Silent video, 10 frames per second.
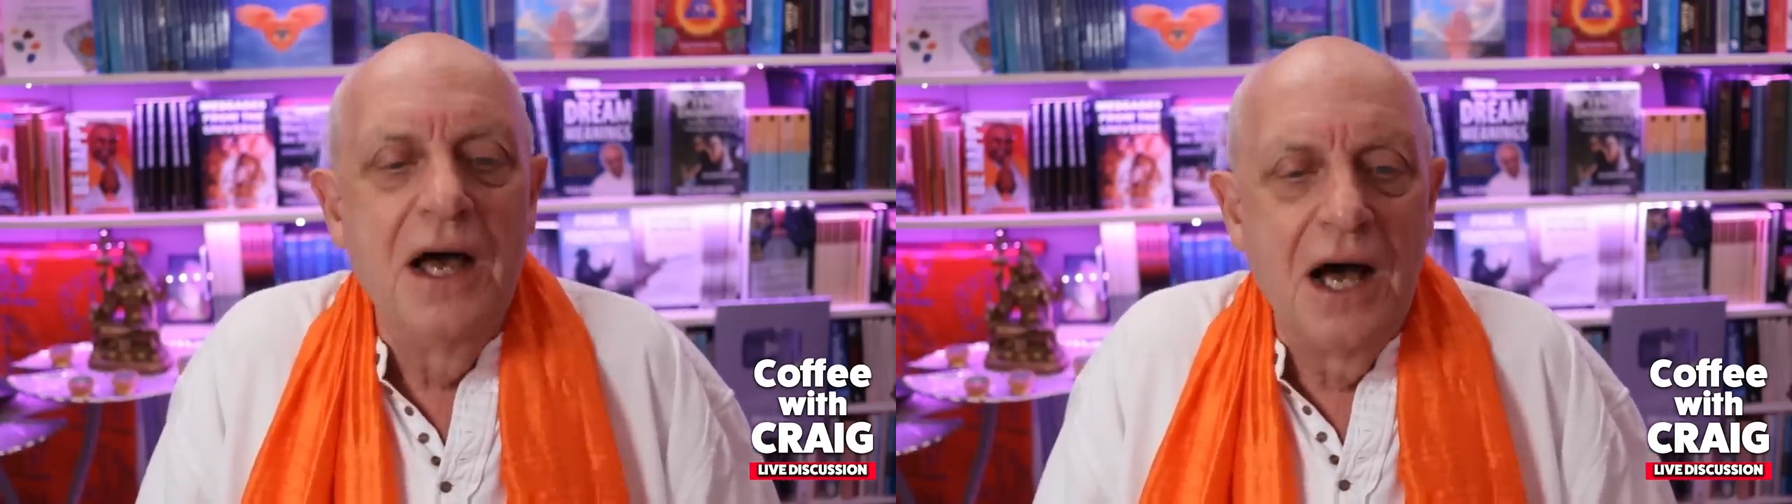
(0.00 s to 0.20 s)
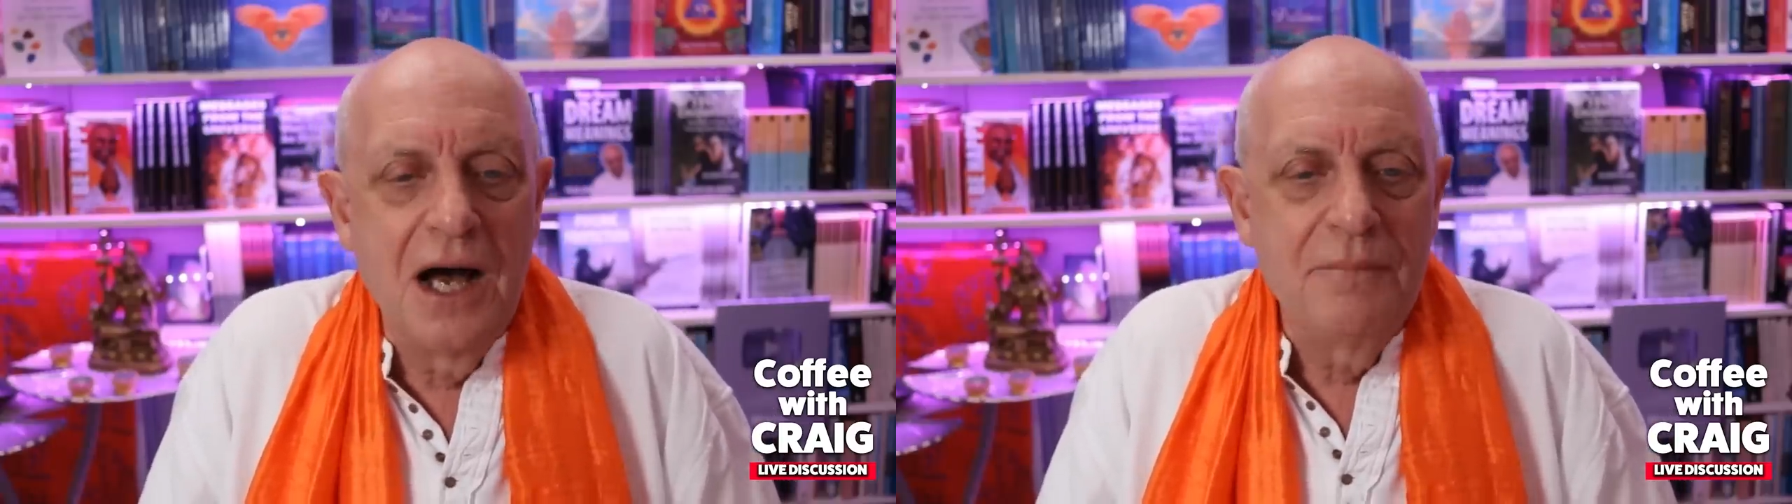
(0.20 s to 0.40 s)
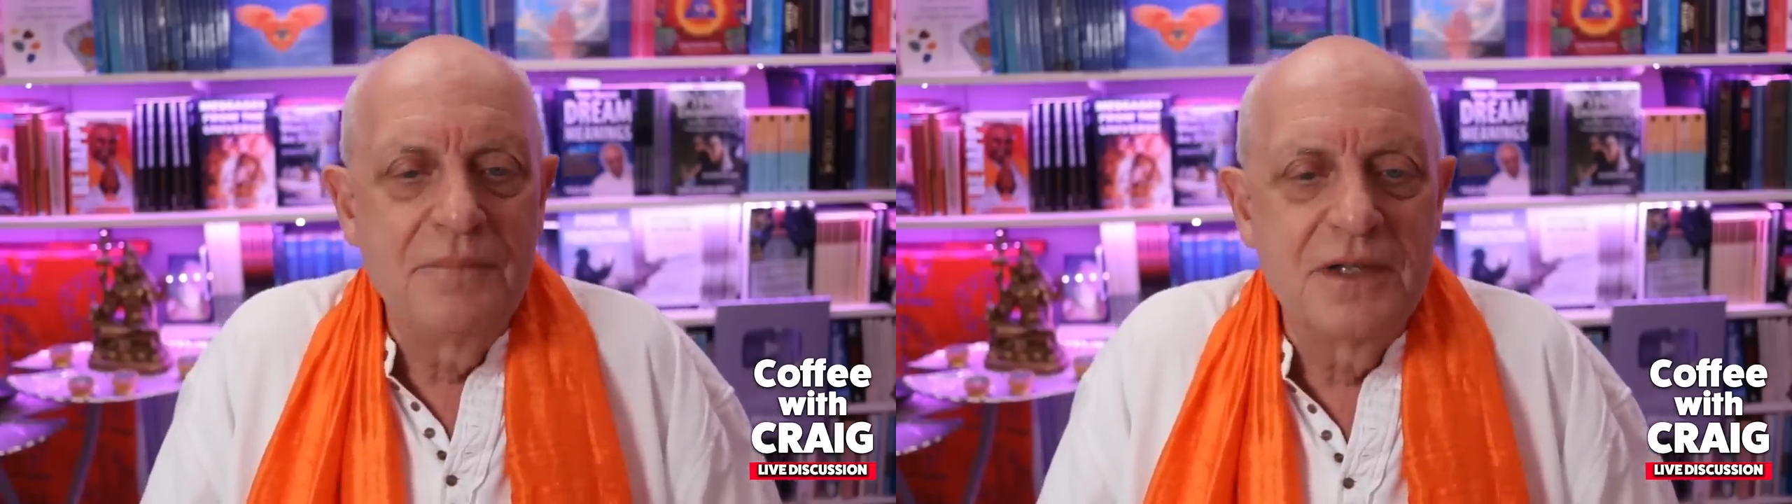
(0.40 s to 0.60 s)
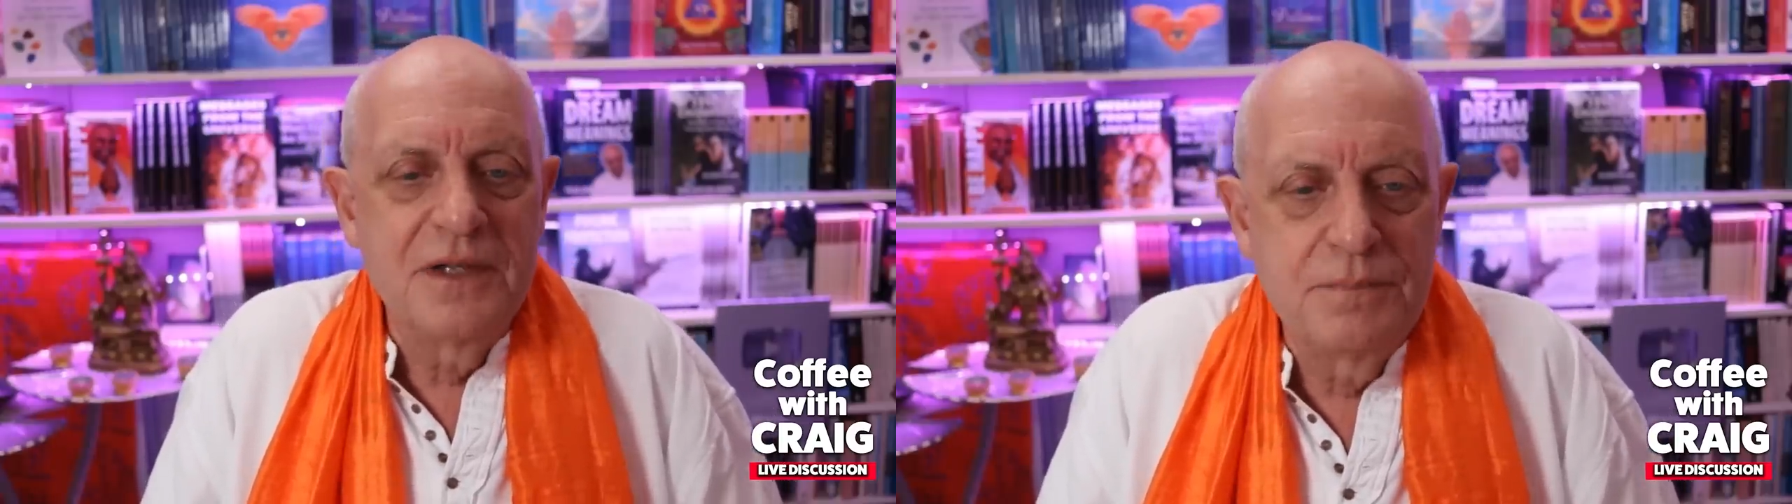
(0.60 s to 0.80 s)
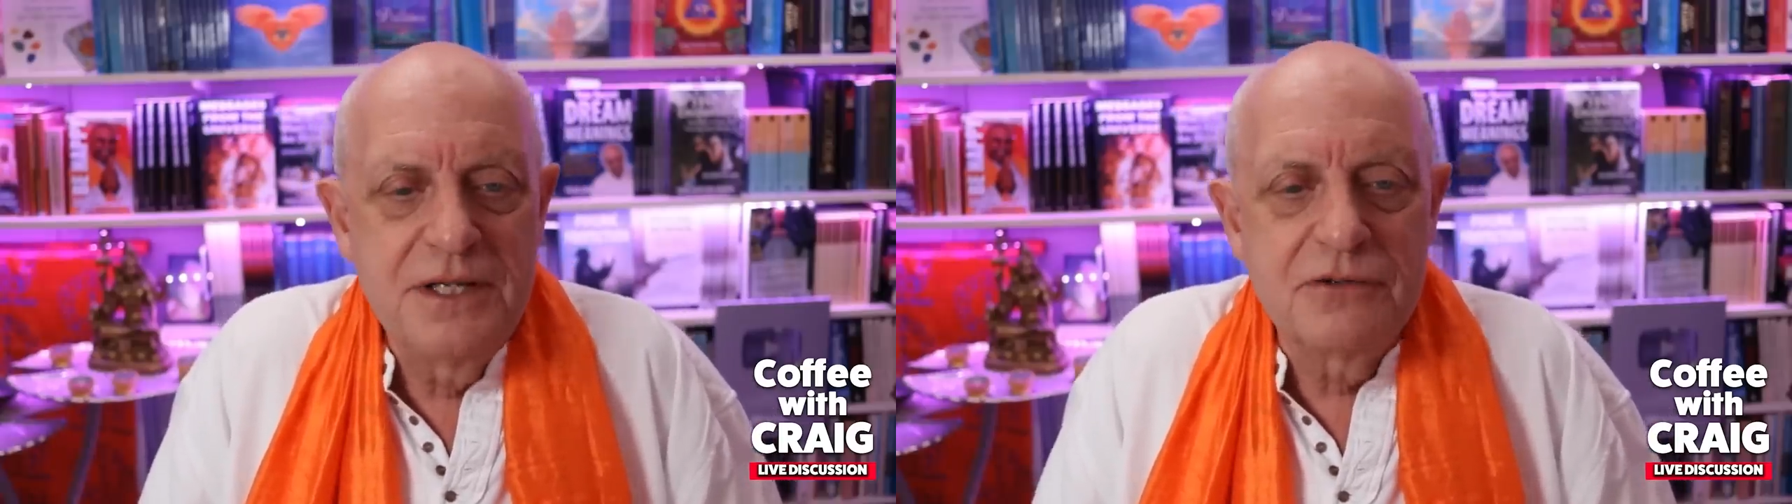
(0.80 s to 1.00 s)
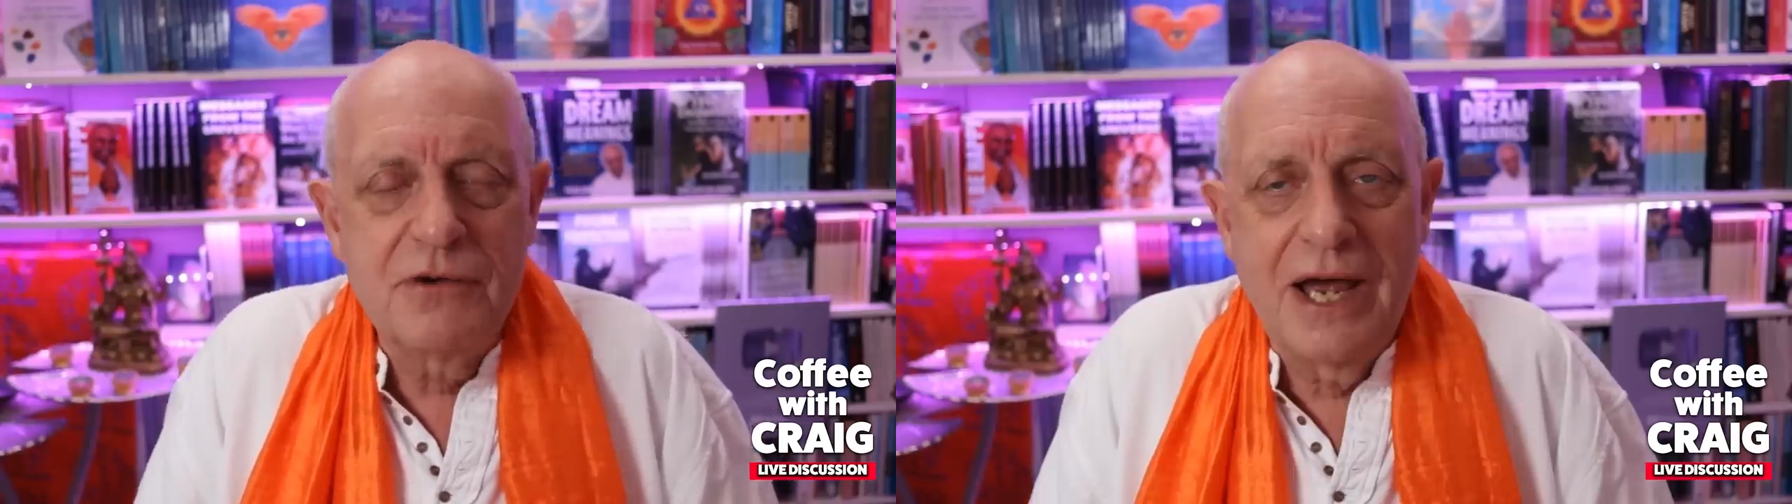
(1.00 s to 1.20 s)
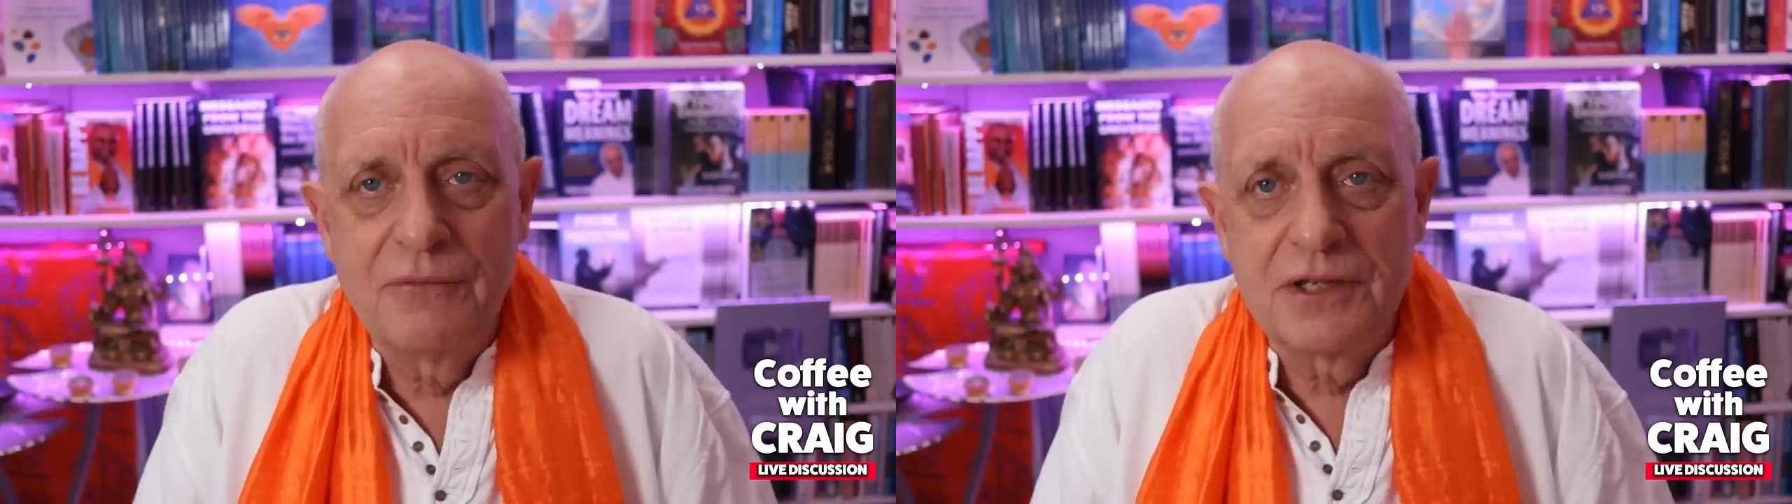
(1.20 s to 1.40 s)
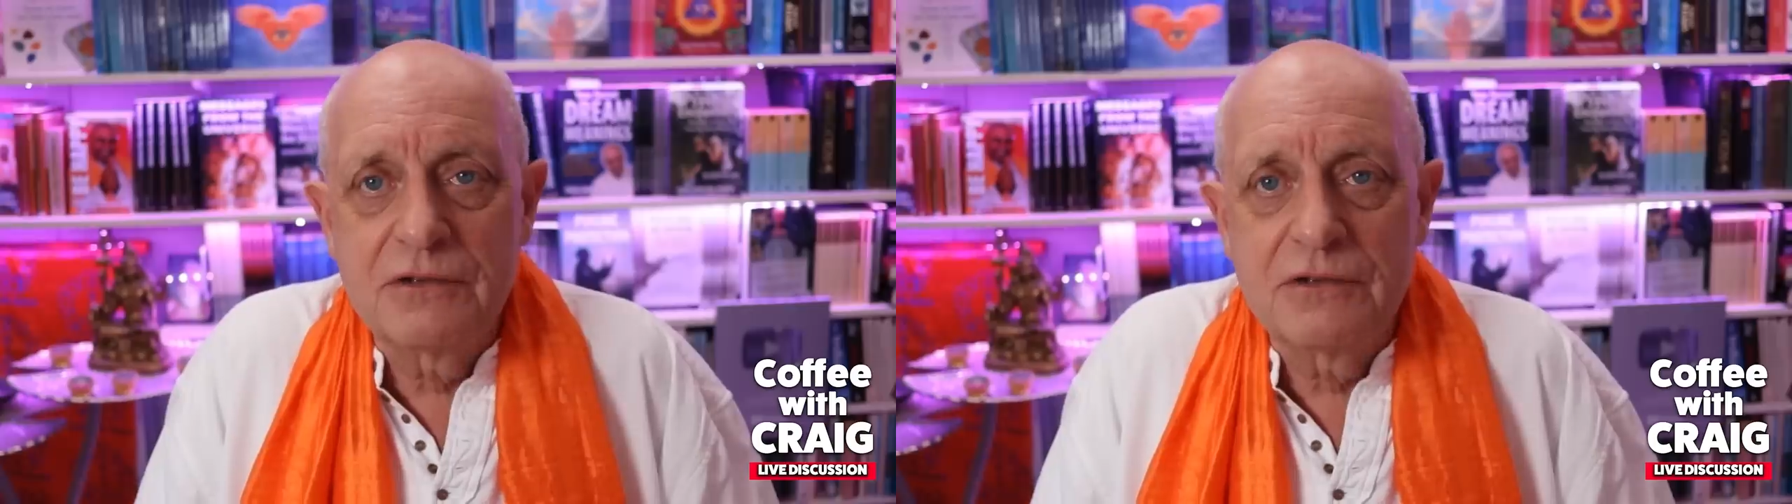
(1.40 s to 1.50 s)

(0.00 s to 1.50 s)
um, has been around.